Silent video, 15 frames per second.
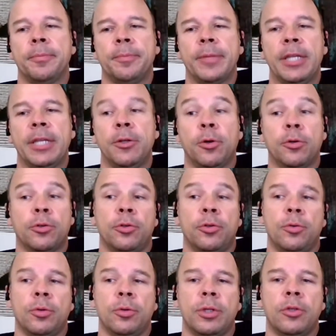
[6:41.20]
in order
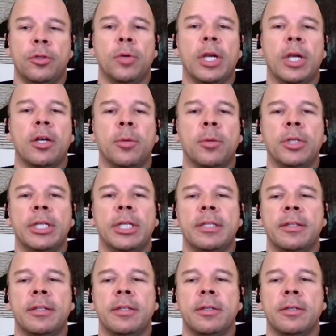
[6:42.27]
to
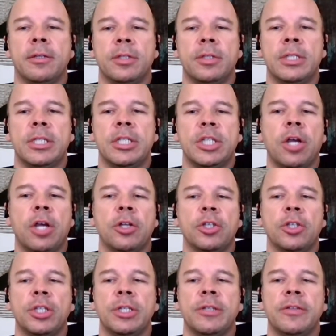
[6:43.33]
accommodate this
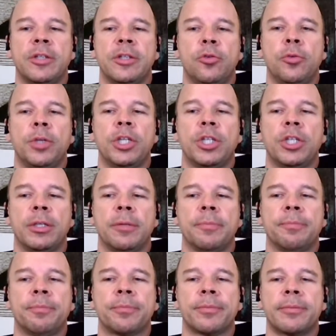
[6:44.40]
challenging situation.
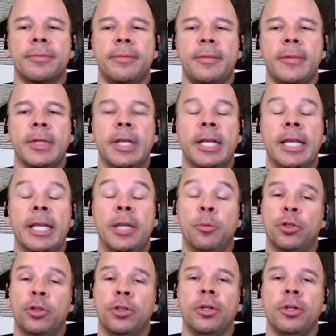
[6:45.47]
In
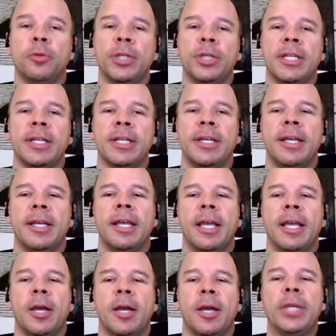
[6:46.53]
particular,
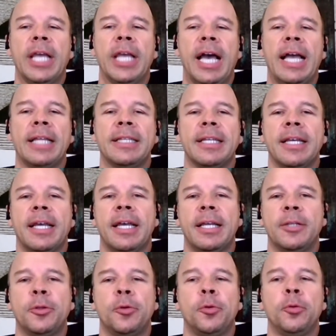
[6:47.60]
we had
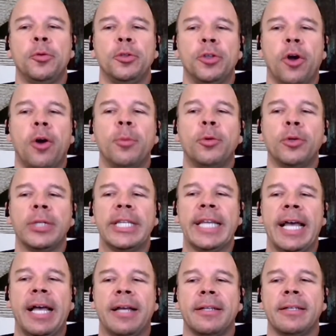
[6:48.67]
to double
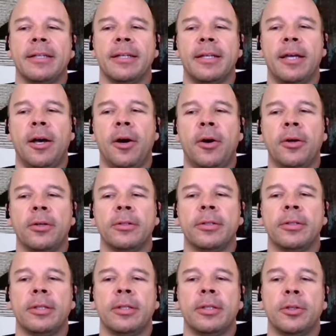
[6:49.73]
down
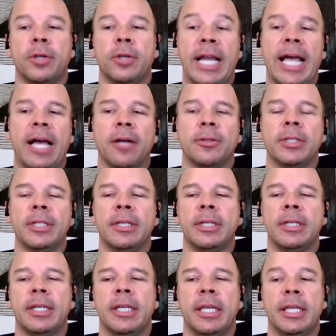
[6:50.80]
on the cloud
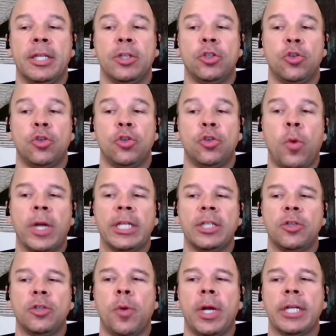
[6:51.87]
in
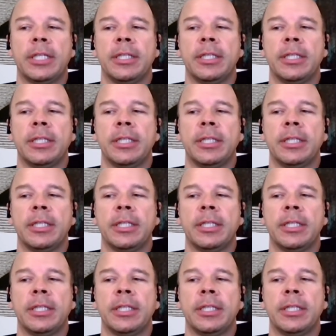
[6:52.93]
2020.